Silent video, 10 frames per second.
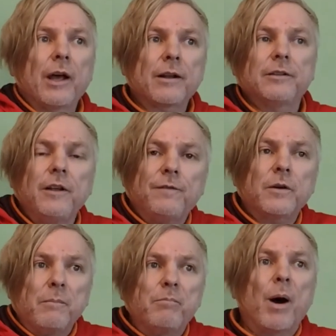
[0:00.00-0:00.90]
There are
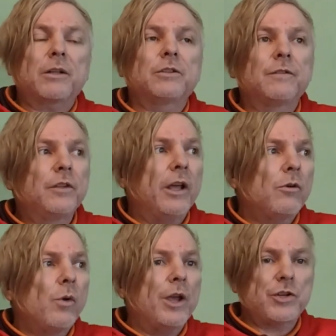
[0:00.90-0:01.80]
different parts of
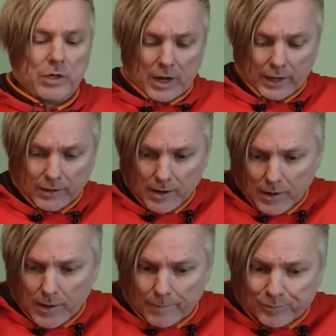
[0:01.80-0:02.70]
the equation, like
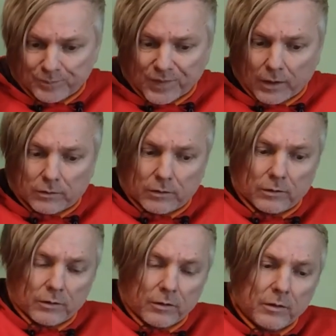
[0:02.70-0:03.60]

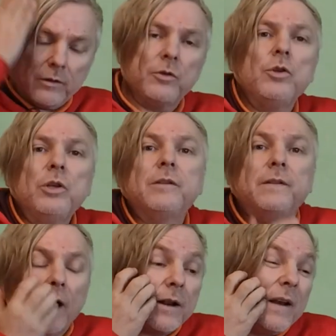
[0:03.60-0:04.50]

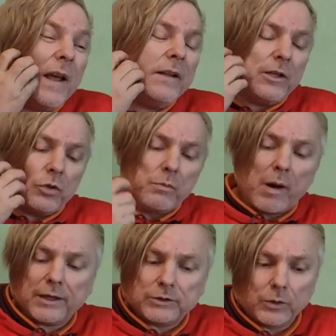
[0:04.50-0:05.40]
it's not related to
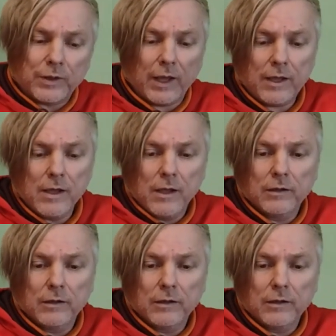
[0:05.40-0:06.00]
mass, okay?